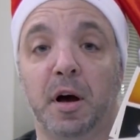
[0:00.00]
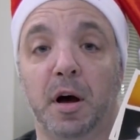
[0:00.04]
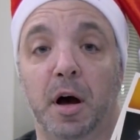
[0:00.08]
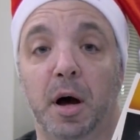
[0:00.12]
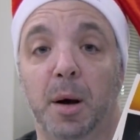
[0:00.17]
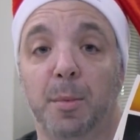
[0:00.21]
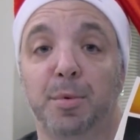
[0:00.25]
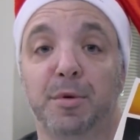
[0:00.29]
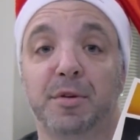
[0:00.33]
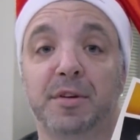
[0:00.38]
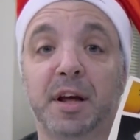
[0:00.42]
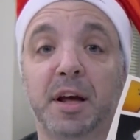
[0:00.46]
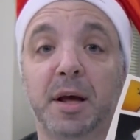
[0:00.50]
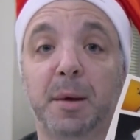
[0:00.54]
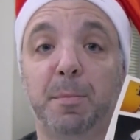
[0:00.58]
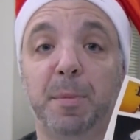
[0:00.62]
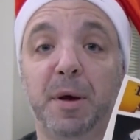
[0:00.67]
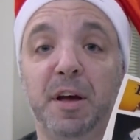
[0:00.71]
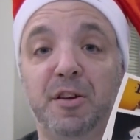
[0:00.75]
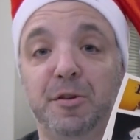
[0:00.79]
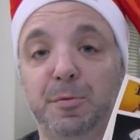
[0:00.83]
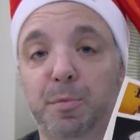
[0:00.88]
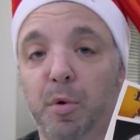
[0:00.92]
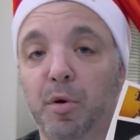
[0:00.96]
Upper Deck
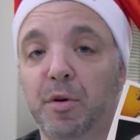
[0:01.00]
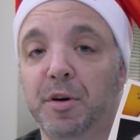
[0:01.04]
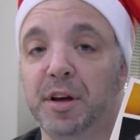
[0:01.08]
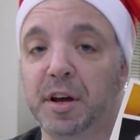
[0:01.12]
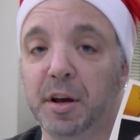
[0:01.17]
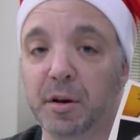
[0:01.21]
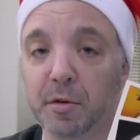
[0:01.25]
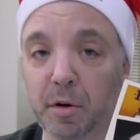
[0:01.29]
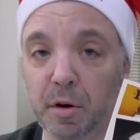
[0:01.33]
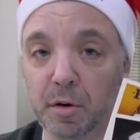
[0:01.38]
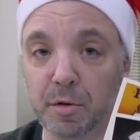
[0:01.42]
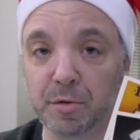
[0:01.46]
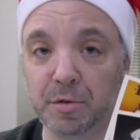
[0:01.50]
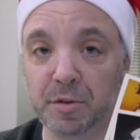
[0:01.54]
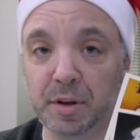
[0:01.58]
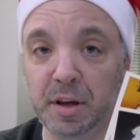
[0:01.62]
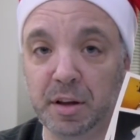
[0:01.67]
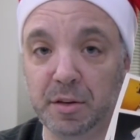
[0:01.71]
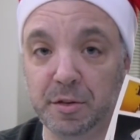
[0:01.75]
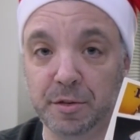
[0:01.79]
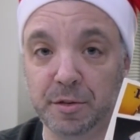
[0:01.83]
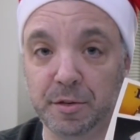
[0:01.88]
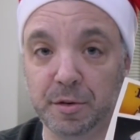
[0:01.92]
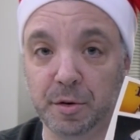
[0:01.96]
Baseball Heroes
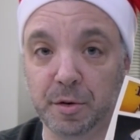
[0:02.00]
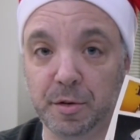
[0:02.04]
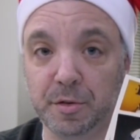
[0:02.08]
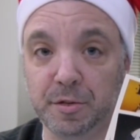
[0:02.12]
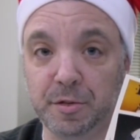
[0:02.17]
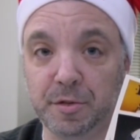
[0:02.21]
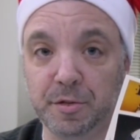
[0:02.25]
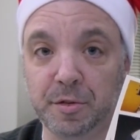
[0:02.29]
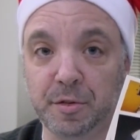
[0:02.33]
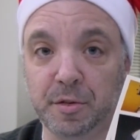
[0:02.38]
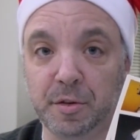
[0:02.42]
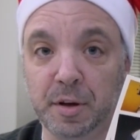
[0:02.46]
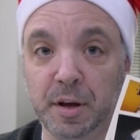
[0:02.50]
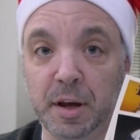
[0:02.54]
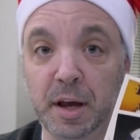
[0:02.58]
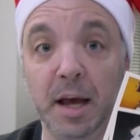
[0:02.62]
inserts,